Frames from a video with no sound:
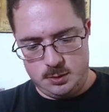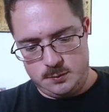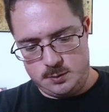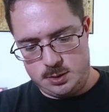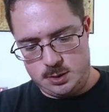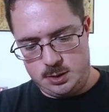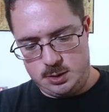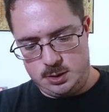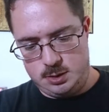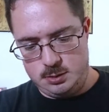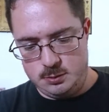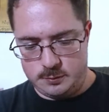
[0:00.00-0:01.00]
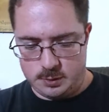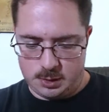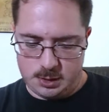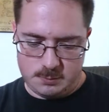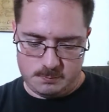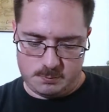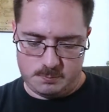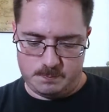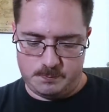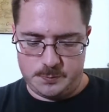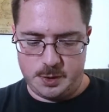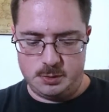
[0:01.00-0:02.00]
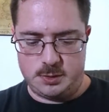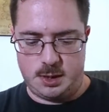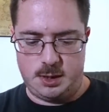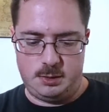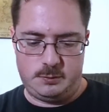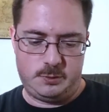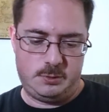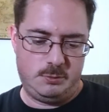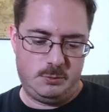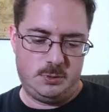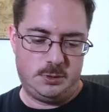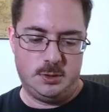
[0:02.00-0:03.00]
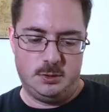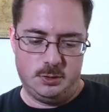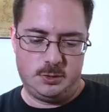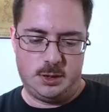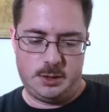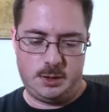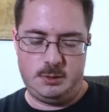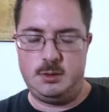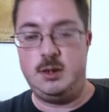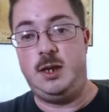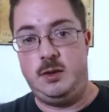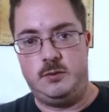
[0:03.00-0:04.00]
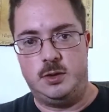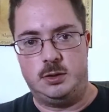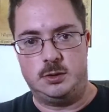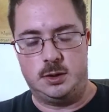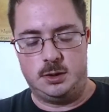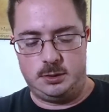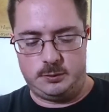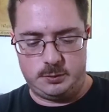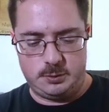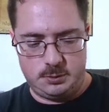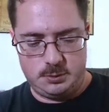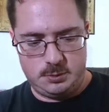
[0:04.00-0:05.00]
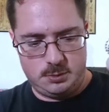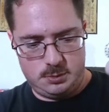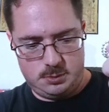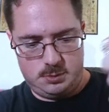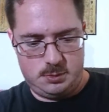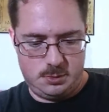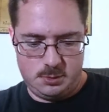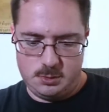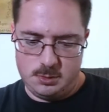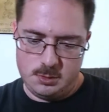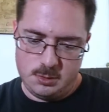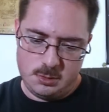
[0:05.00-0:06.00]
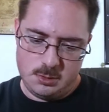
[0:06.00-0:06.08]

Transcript: next is the looks like dog tags well, it doesn't look like it. It is dog tags.